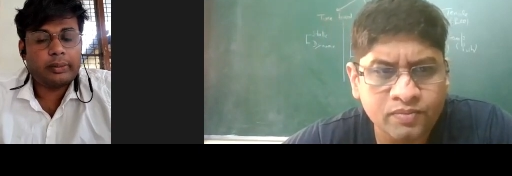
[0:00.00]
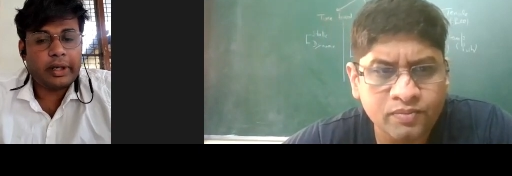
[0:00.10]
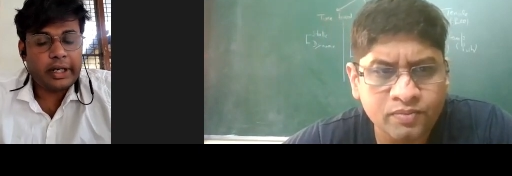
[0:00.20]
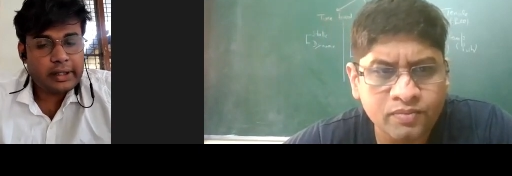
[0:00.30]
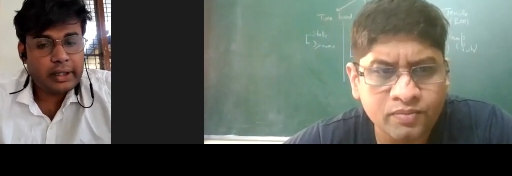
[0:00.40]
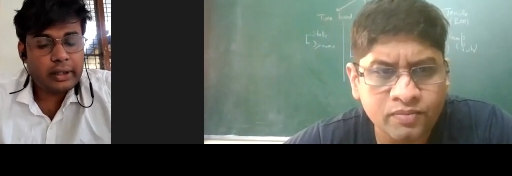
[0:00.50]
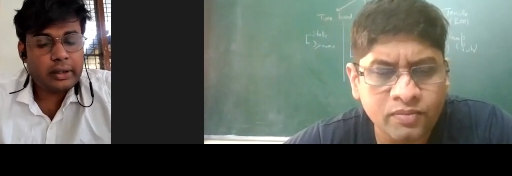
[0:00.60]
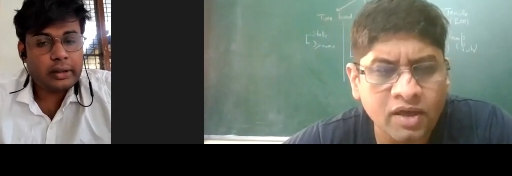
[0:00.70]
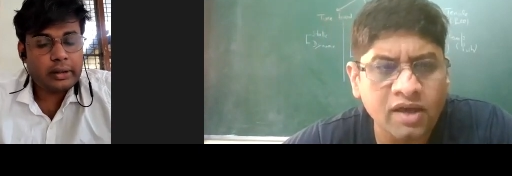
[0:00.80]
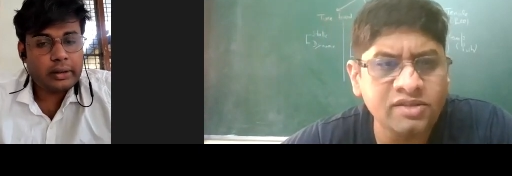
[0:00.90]
Speaker 1: Pardon, sir?
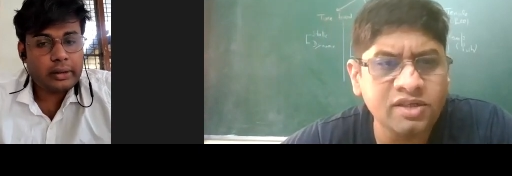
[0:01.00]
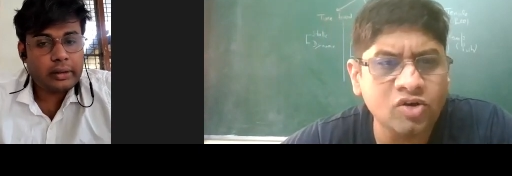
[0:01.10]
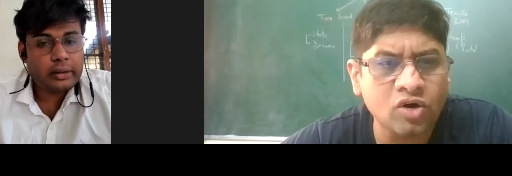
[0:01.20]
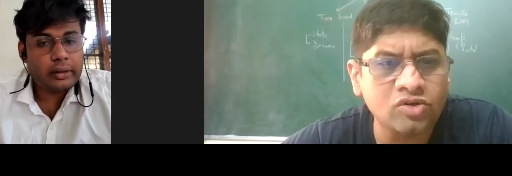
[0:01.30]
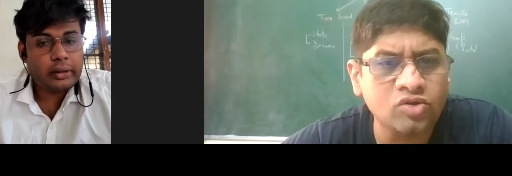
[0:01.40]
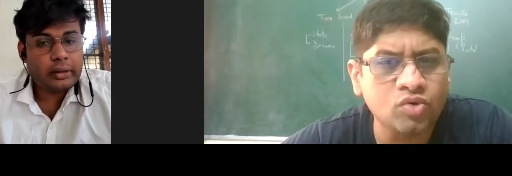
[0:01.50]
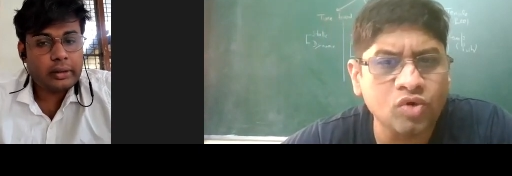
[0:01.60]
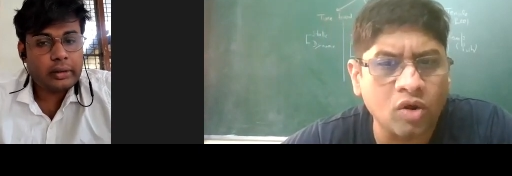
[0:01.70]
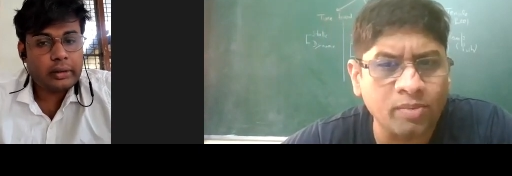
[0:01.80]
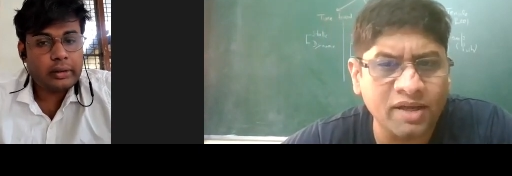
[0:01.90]
Speaker 2: Is it not through
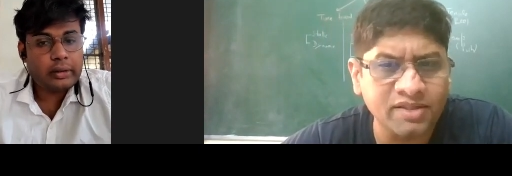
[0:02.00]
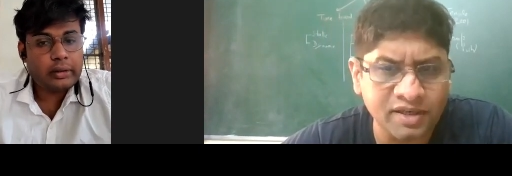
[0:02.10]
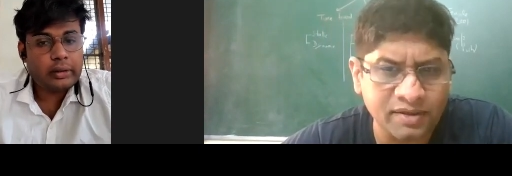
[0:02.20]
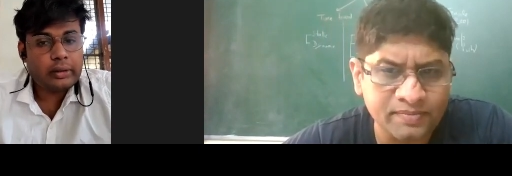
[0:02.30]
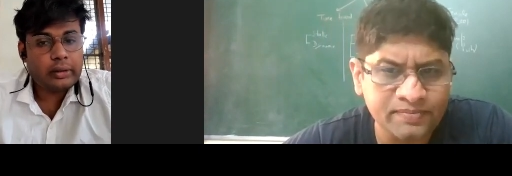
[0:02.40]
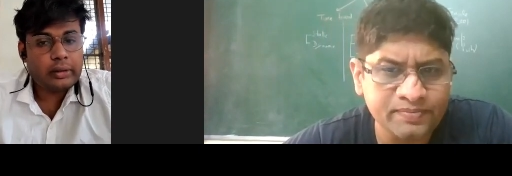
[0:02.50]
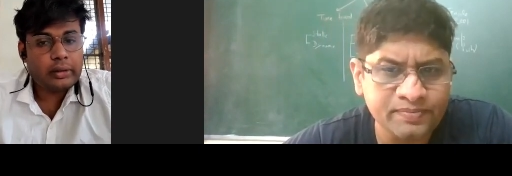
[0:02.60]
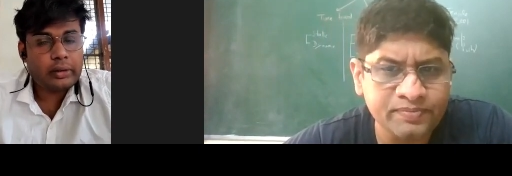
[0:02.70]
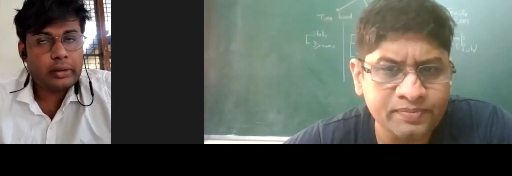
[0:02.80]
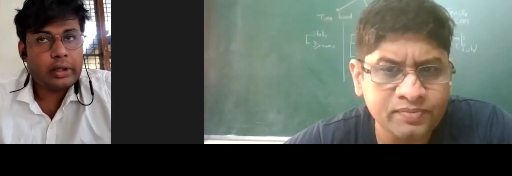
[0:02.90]
normalizing?
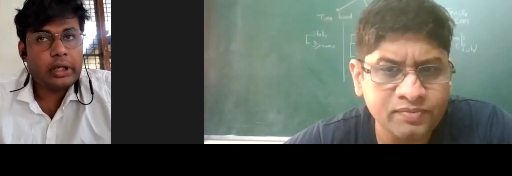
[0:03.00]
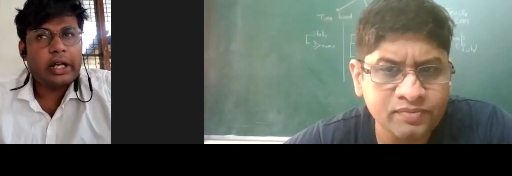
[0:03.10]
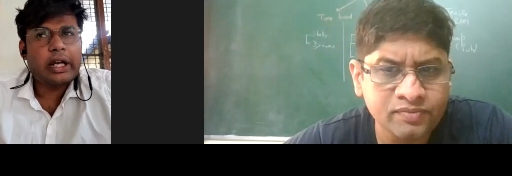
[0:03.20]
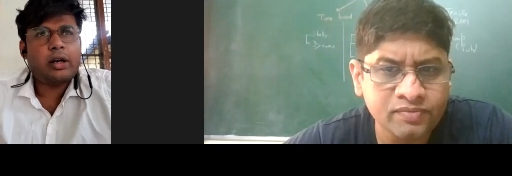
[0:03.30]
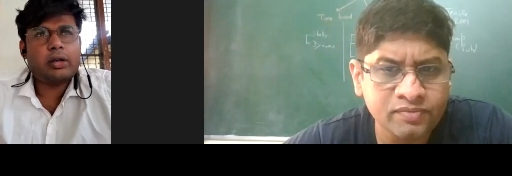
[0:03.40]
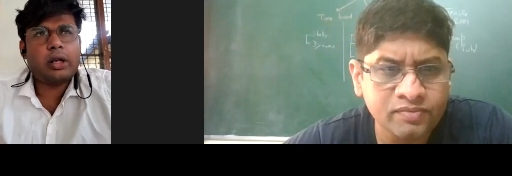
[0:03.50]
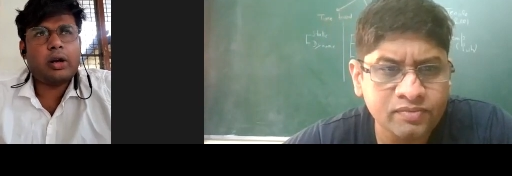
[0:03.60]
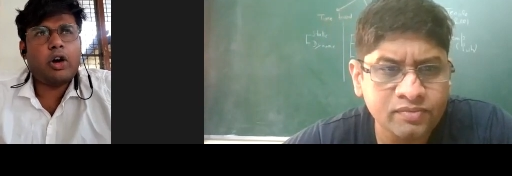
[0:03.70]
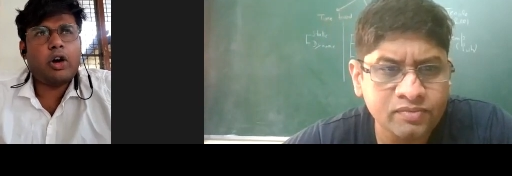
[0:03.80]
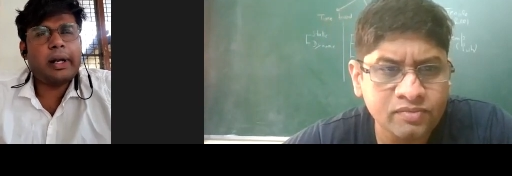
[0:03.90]
Speaker 1: No, sir.
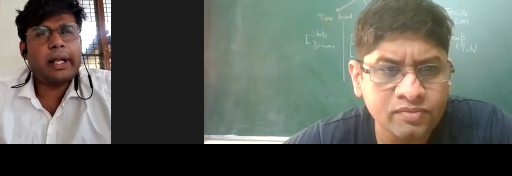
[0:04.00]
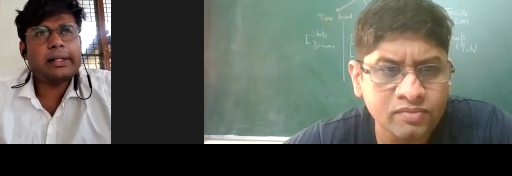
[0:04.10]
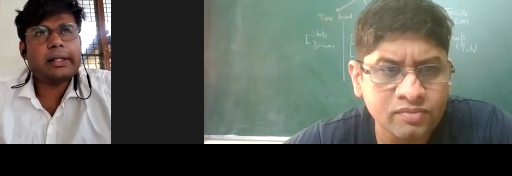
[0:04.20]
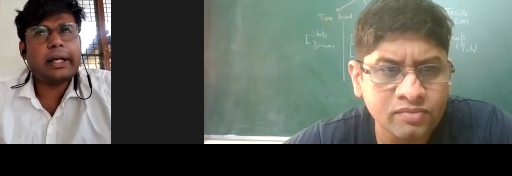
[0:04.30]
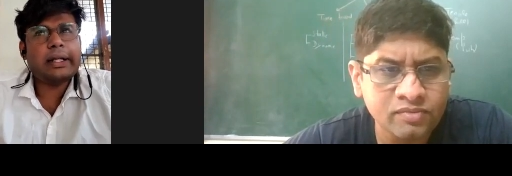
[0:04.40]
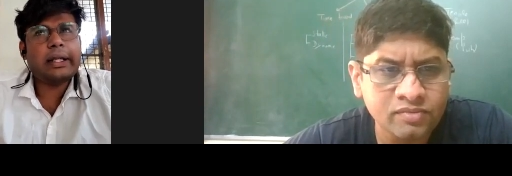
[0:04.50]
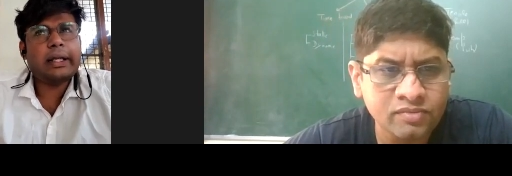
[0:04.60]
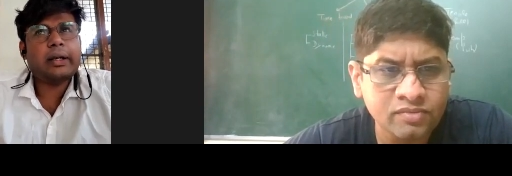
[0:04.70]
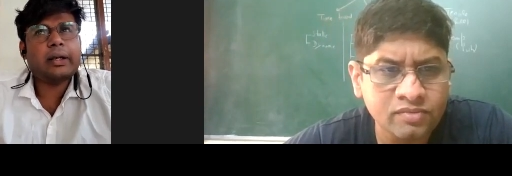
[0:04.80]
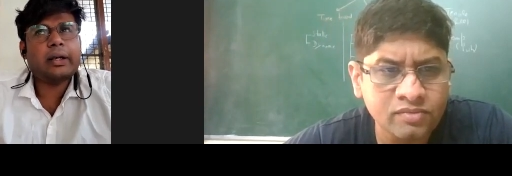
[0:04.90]
Normalizing, I
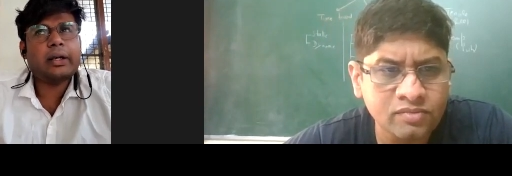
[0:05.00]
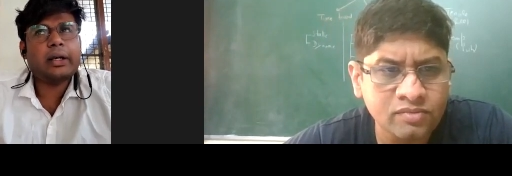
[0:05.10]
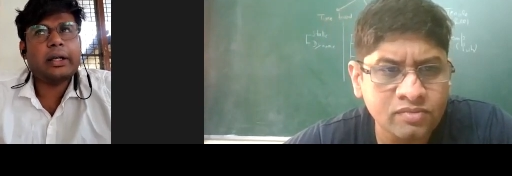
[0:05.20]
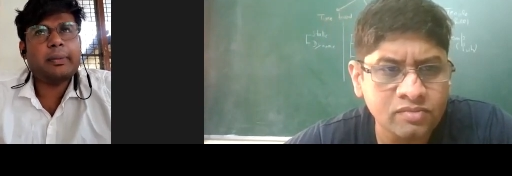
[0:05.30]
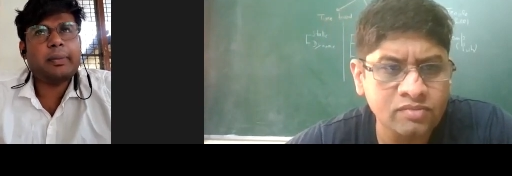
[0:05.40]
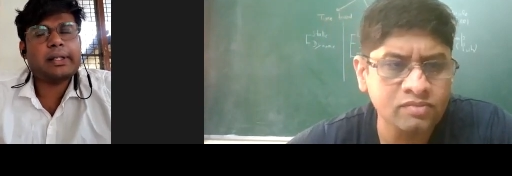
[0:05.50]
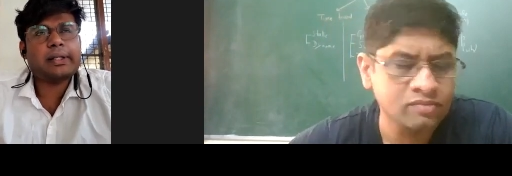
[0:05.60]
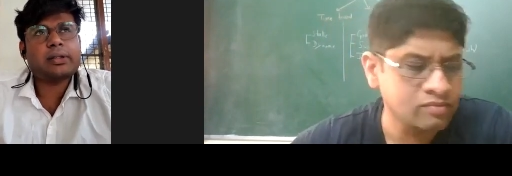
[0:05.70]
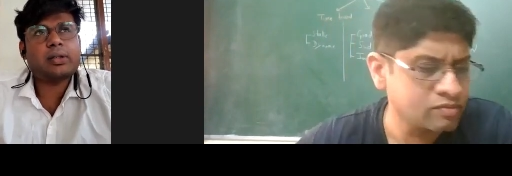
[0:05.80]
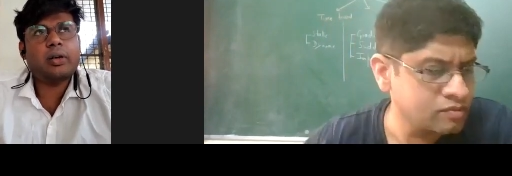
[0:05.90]
think, uh, in
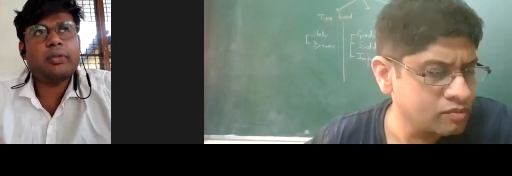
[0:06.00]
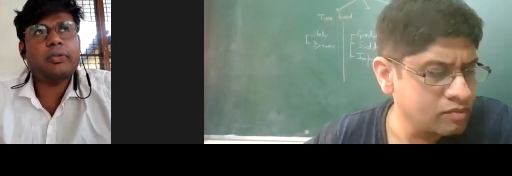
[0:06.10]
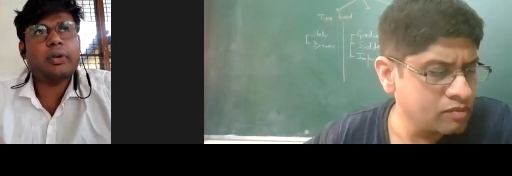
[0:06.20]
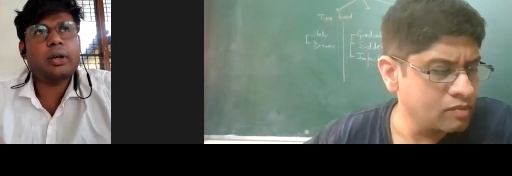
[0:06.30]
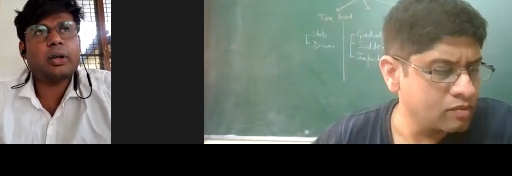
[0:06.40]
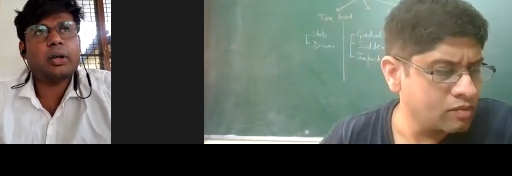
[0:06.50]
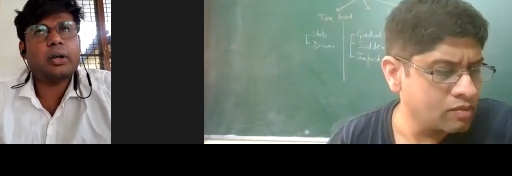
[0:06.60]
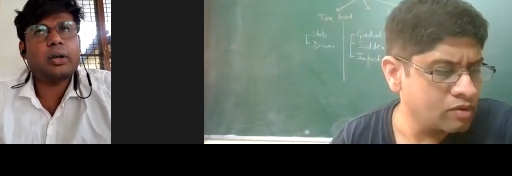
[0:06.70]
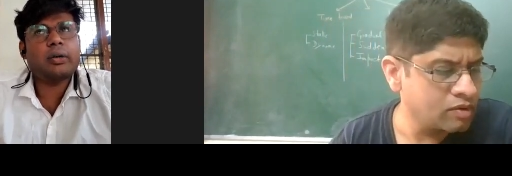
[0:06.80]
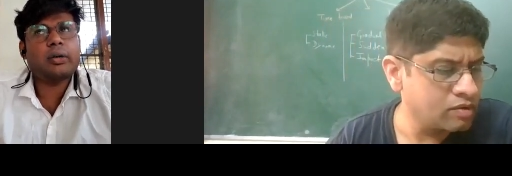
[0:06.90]
presence of, uh,